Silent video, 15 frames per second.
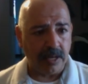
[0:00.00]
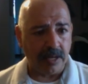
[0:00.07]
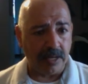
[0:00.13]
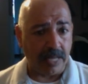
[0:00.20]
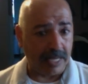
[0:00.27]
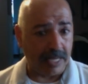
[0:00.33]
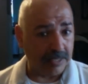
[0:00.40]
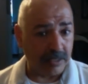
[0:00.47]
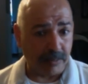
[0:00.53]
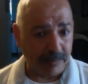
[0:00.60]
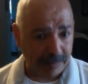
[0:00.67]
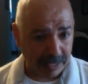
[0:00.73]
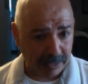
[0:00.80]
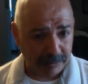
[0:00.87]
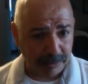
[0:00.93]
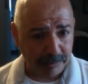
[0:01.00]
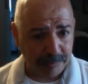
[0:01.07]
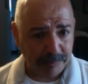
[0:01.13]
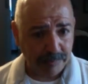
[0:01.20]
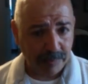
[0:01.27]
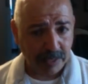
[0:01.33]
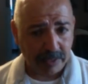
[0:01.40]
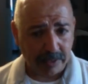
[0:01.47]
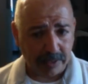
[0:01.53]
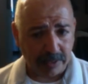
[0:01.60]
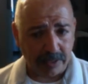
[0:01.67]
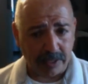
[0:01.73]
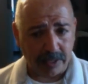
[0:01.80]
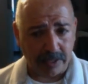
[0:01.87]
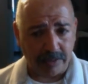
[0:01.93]
as a minimum
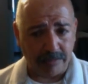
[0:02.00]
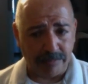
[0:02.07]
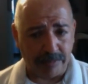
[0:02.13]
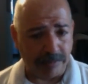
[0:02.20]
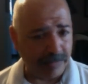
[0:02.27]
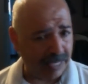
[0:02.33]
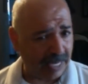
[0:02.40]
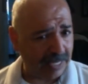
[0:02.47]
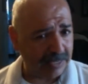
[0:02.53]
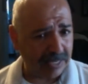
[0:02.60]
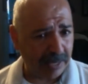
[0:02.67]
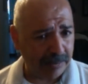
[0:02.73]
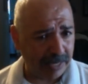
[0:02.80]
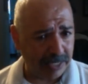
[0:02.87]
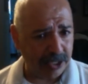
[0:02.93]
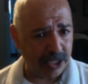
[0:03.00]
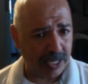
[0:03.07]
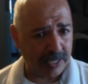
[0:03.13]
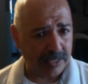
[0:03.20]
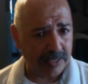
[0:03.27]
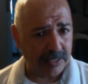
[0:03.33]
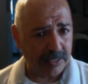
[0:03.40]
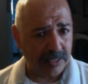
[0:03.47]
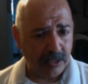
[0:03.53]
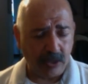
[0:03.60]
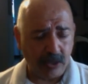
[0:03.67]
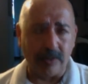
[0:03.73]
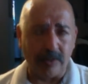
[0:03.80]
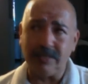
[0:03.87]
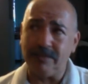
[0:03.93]
from the last time I checked.
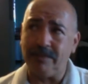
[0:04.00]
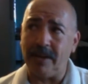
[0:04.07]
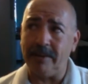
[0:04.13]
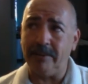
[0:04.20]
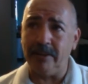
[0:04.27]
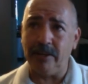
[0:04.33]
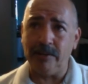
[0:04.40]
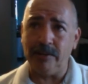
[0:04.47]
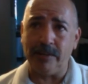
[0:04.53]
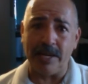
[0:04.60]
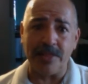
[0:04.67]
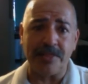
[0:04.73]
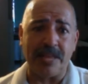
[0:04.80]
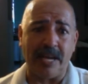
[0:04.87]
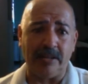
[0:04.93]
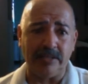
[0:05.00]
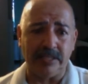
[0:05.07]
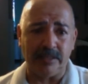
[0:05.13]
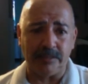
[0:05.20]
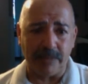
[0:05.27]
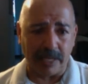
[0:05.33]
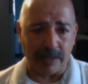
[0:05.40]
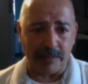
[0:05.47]
No, it's 500 by 1,000